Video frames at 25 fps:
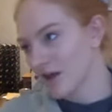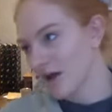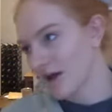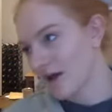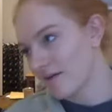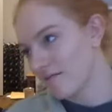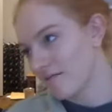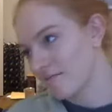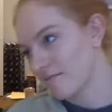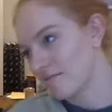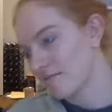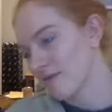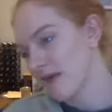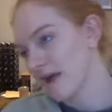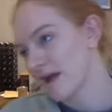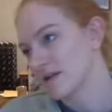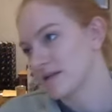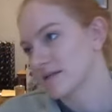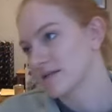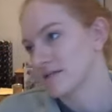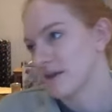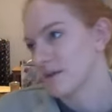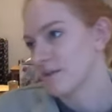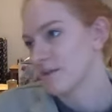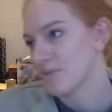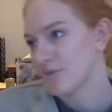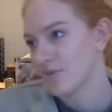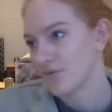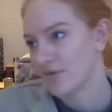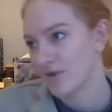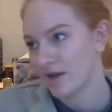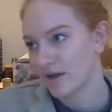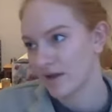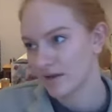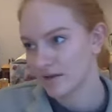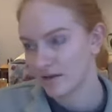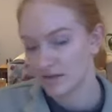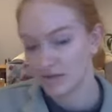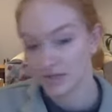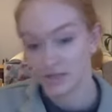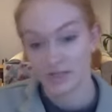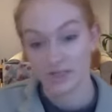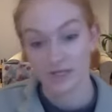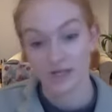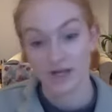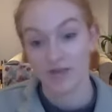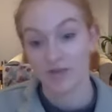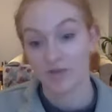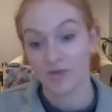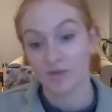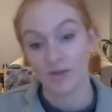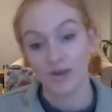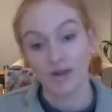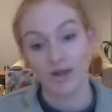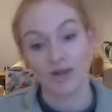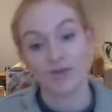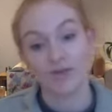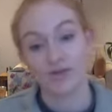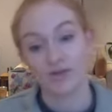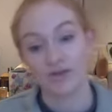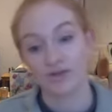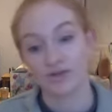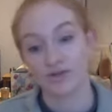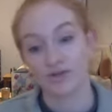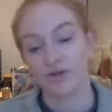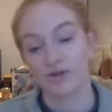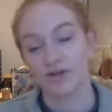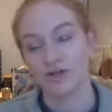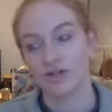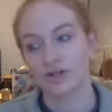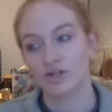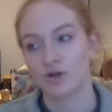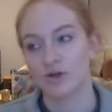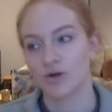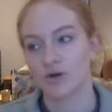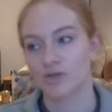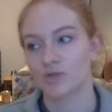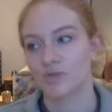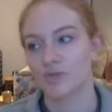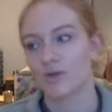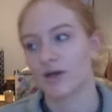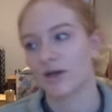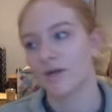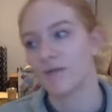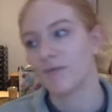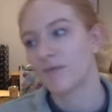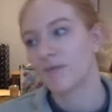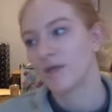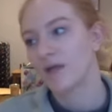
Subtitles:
I read something just the other week that truly shocked me.